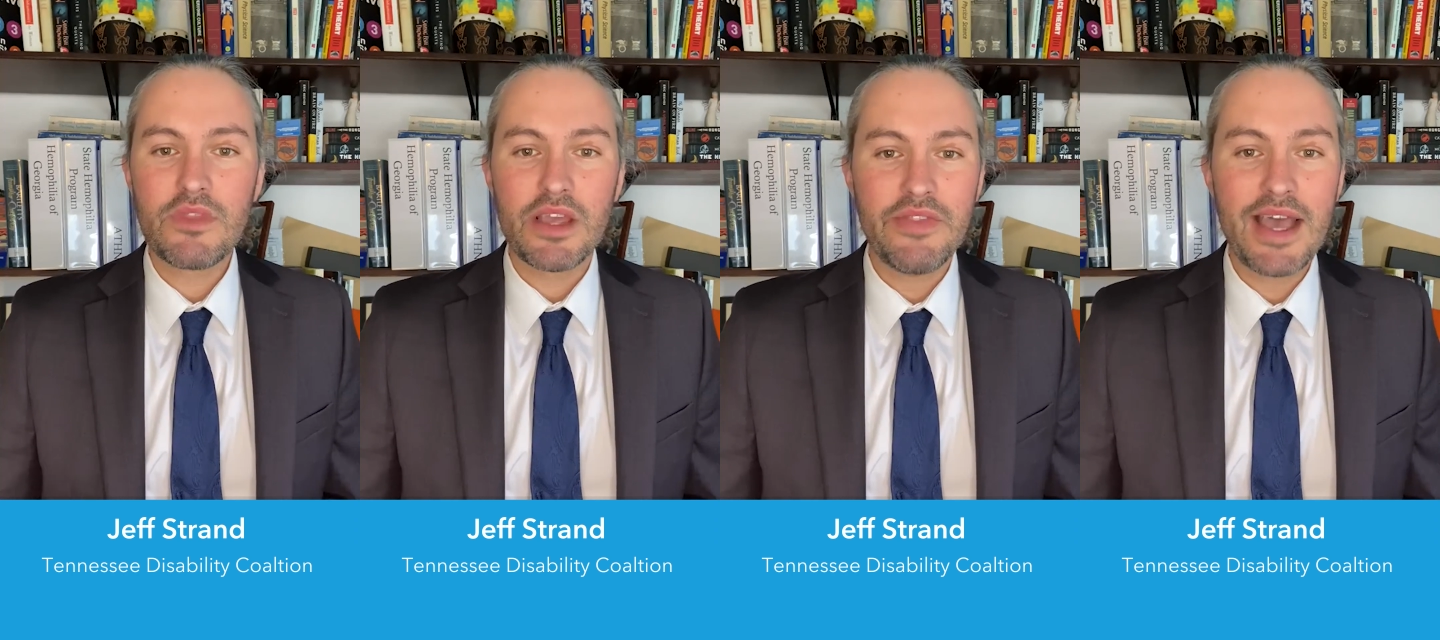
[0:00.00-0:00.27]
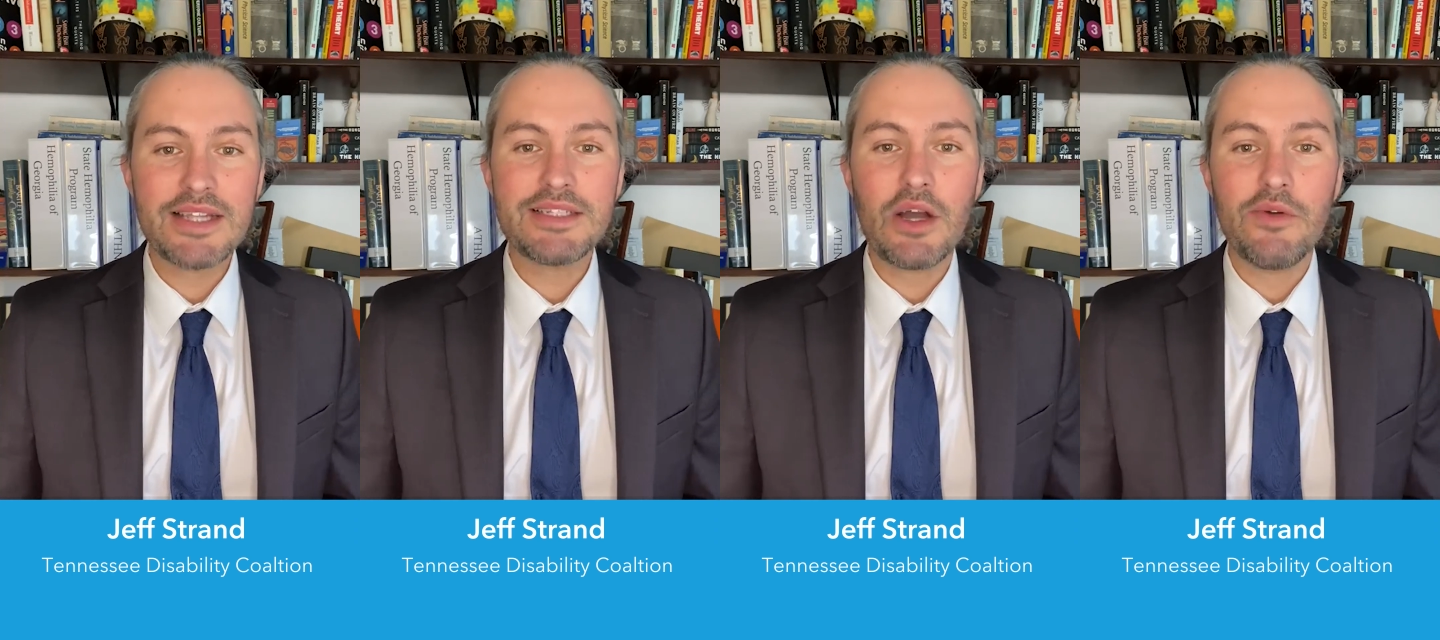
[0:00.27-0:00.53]

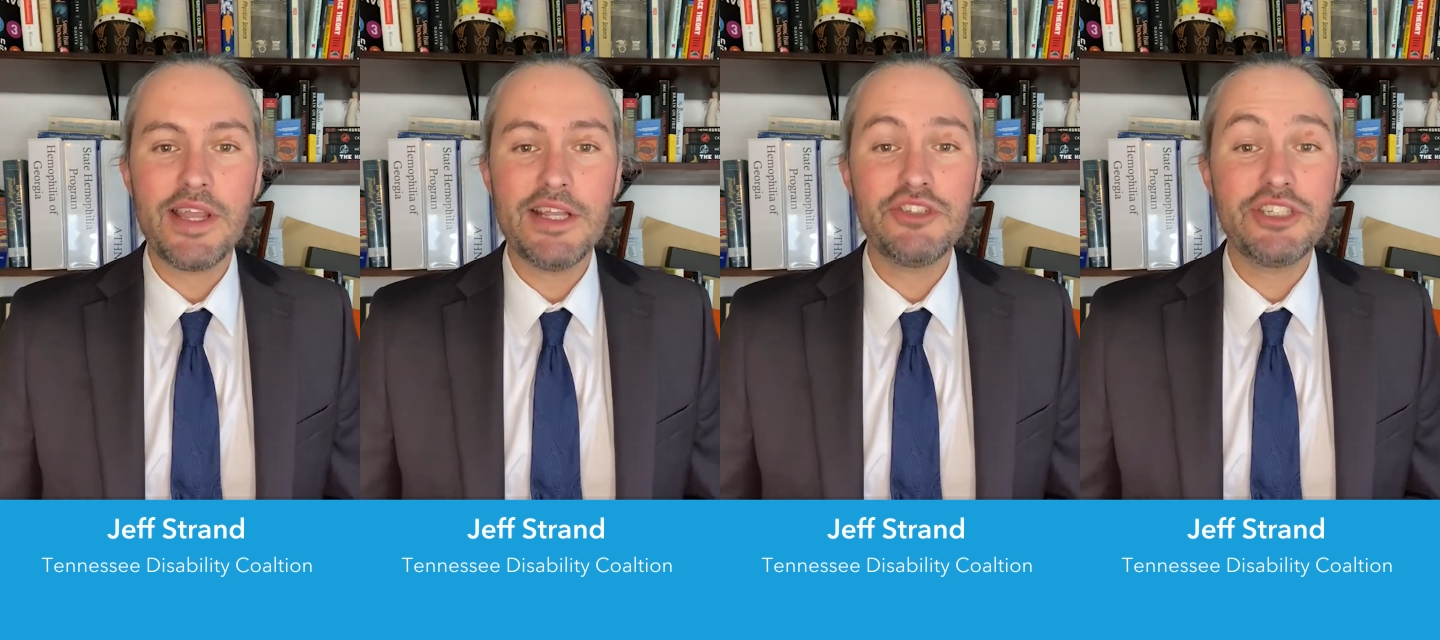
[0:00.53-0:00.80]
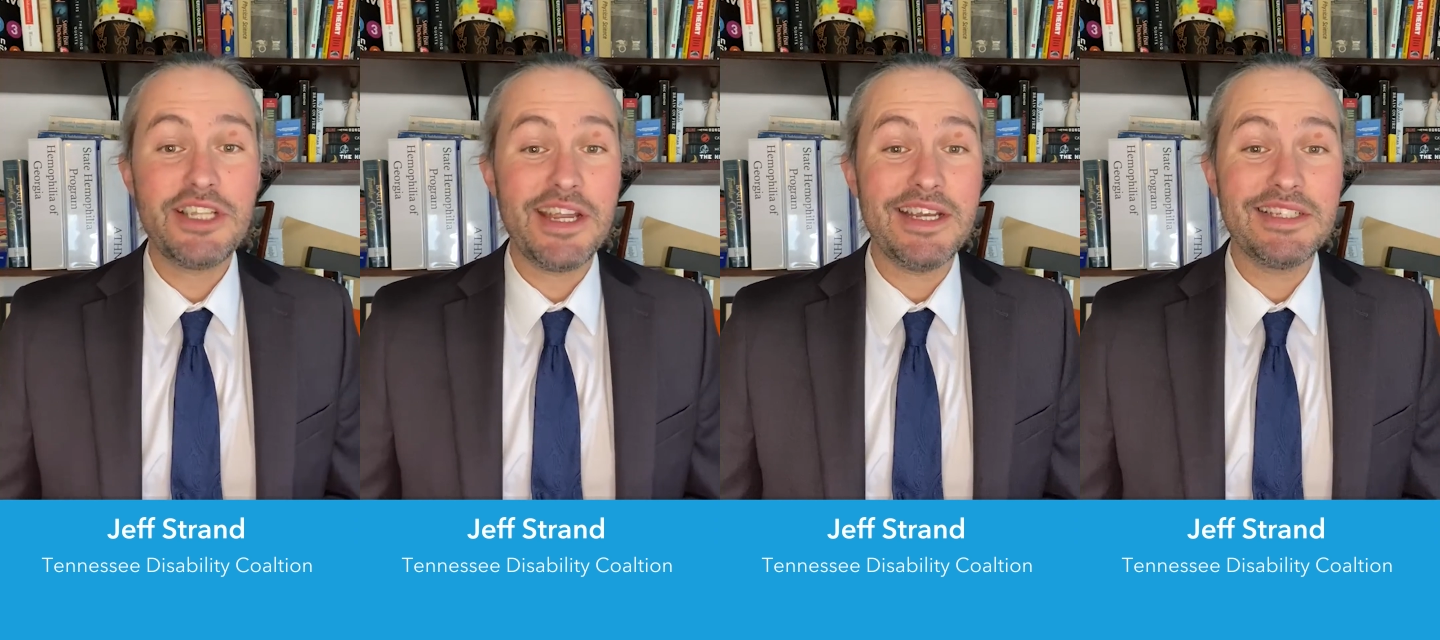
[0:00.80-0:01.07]
That's how
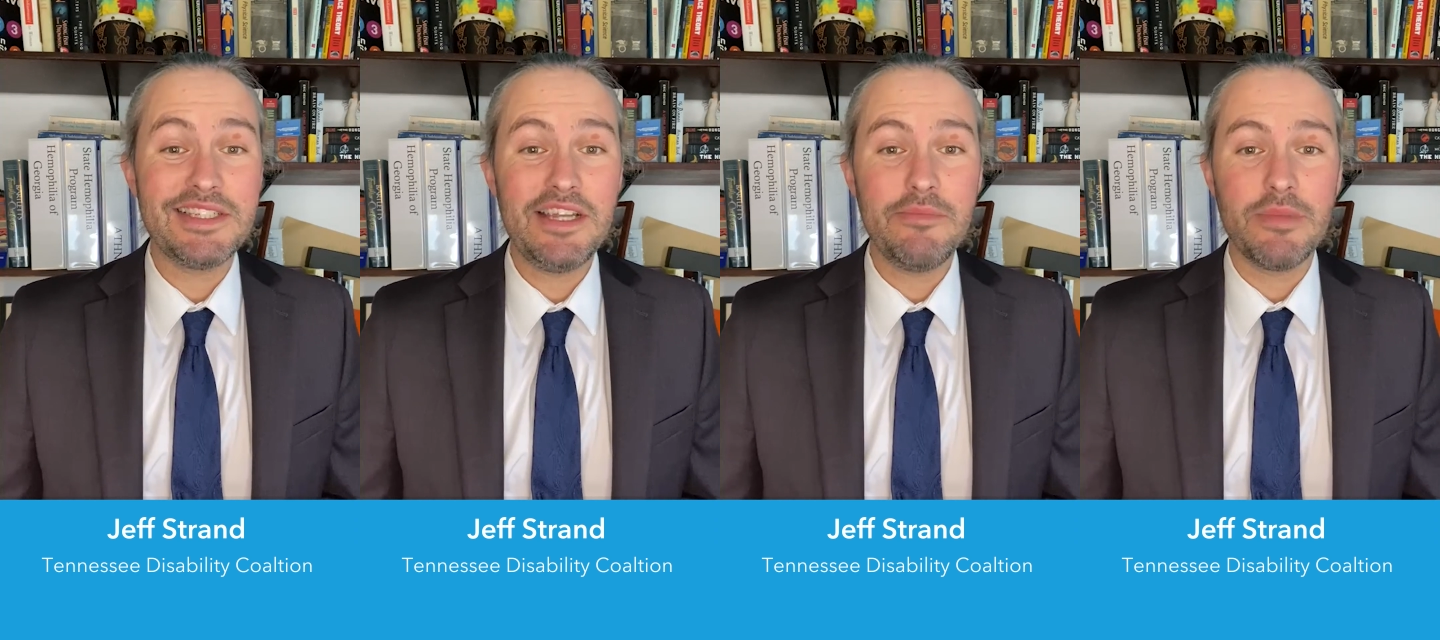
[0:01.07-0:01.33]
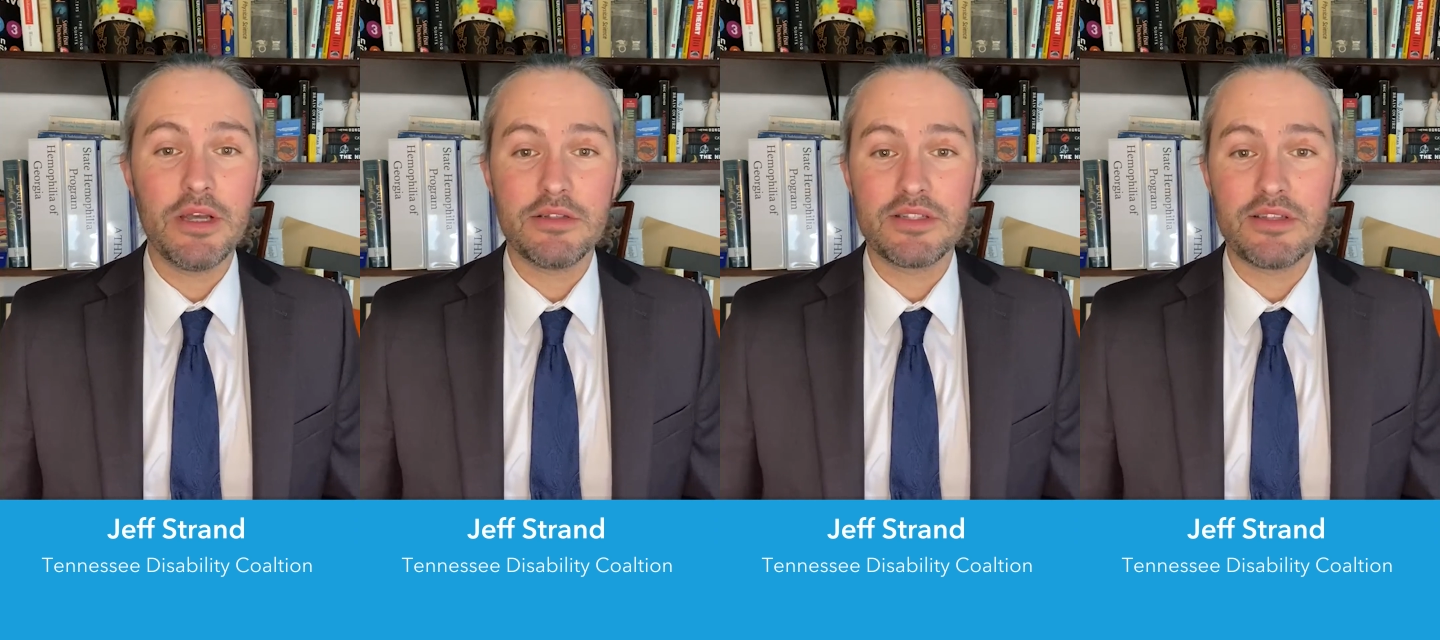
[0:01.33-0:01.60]
each TDC
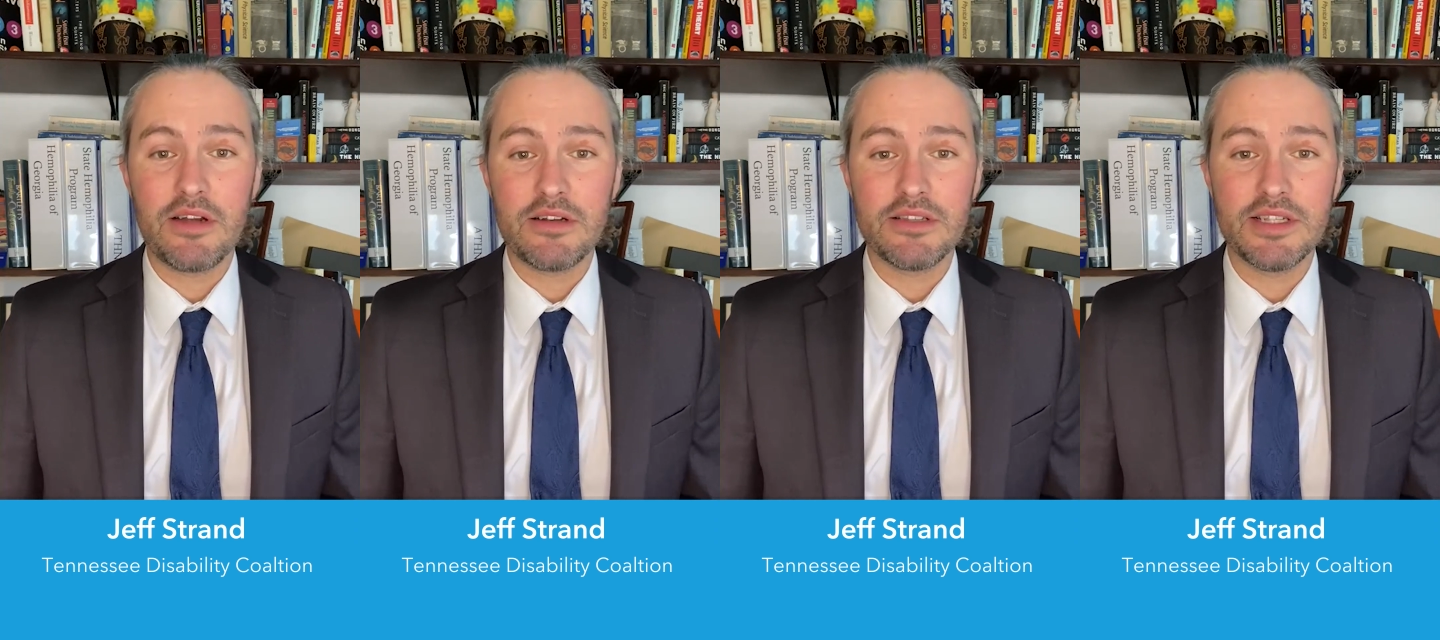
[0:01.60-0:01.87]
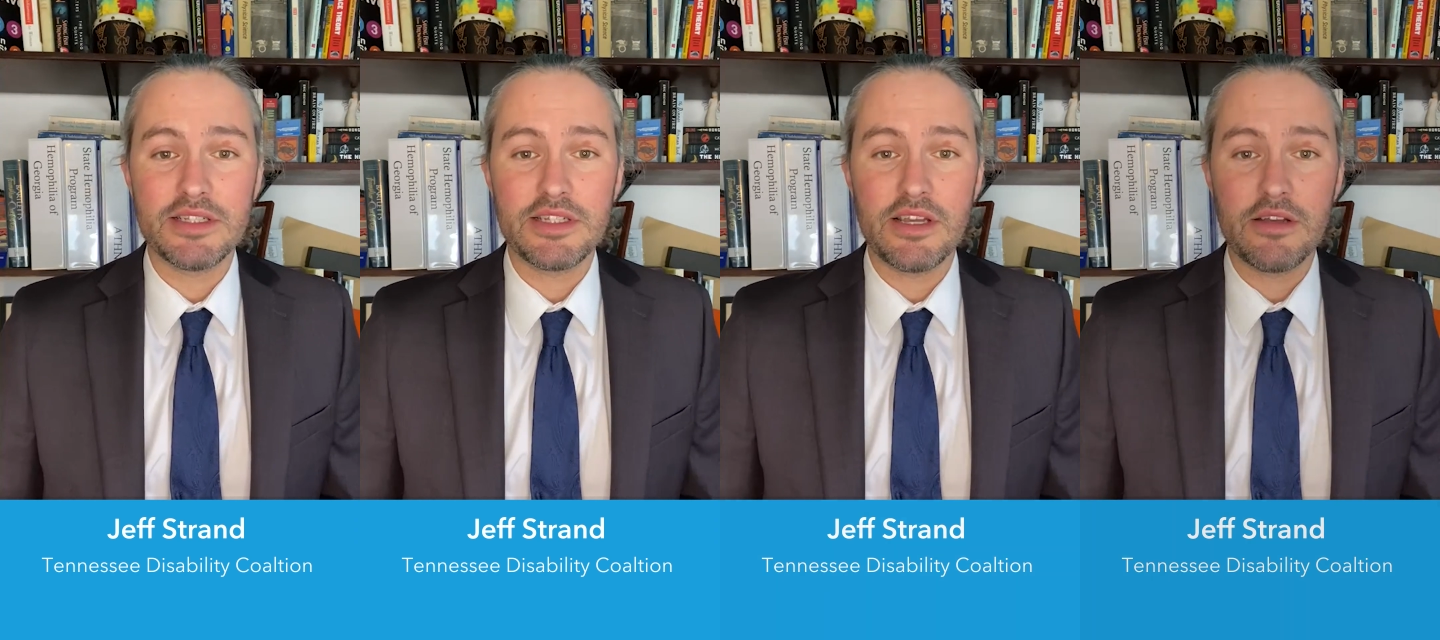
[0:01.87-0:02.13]
bill started
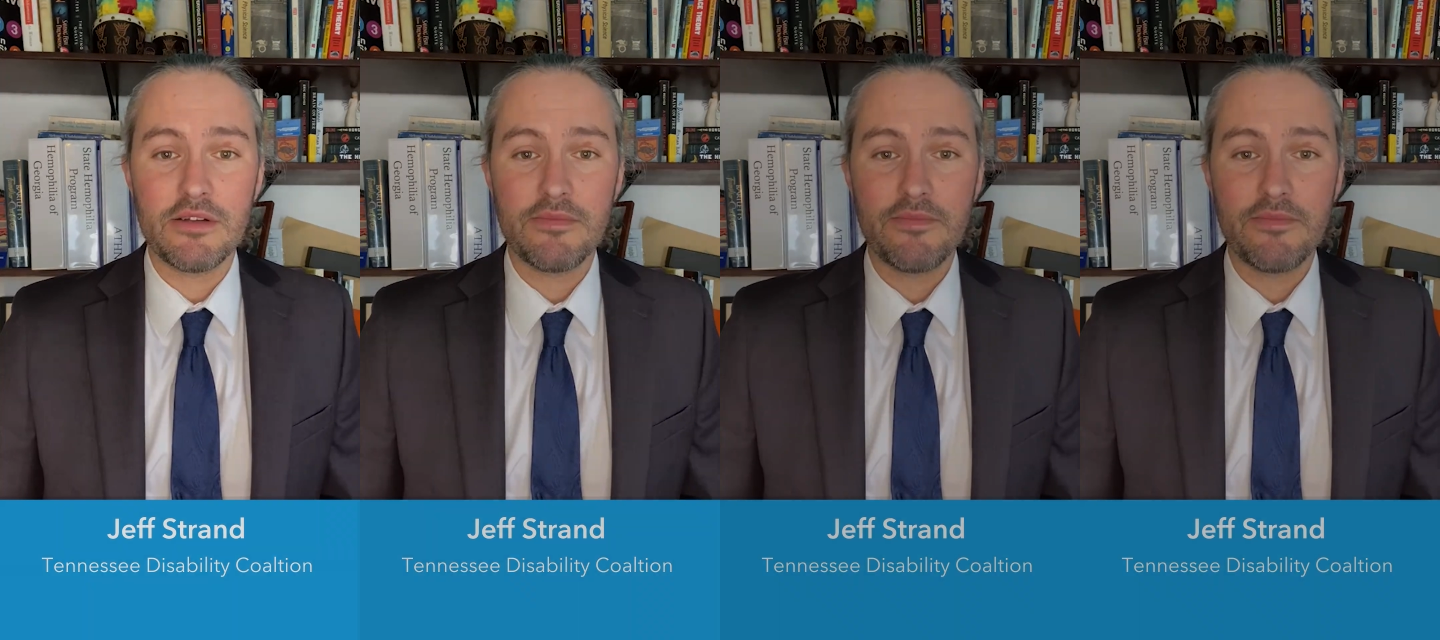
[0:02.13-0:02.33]
this year.